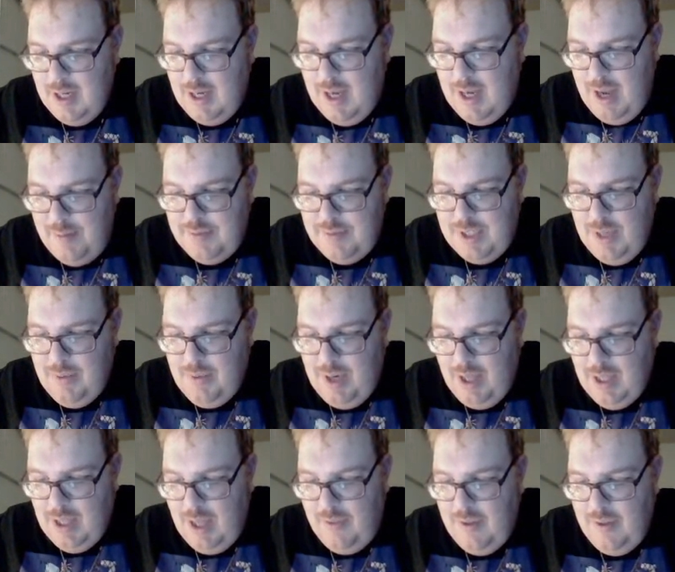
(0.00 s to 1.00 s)
I'm saying we
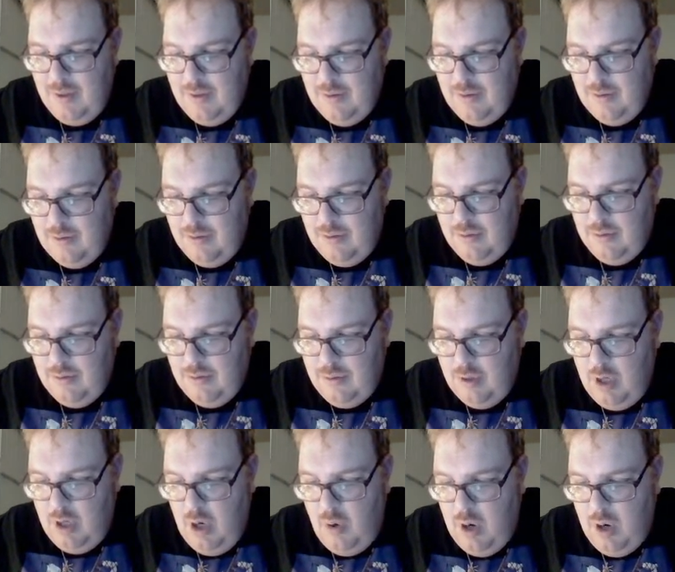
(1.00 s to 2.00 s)
got nothing to
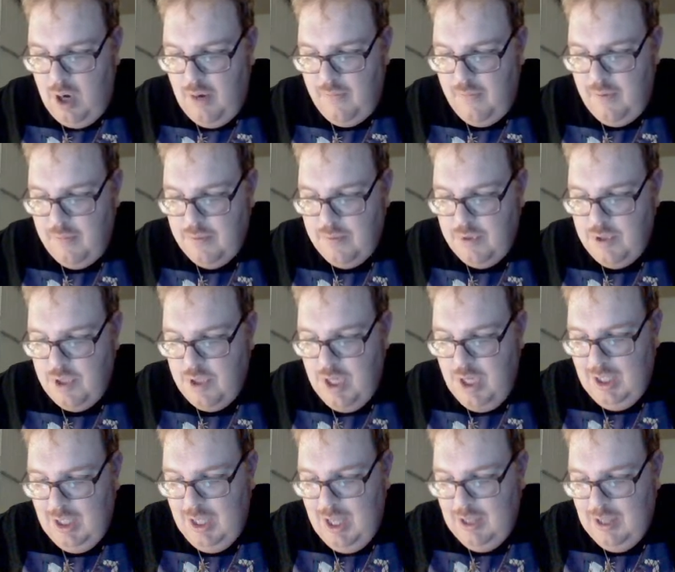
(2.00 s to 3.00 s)
go off of.
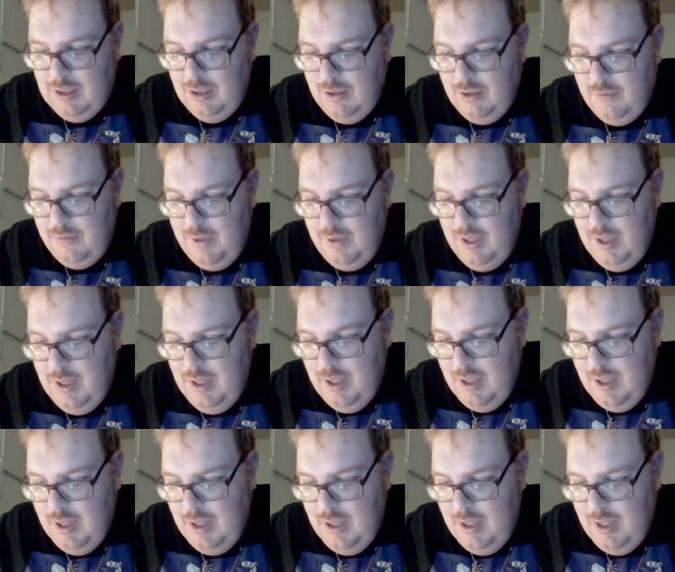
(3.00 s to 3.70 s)
Chill out, Luffy.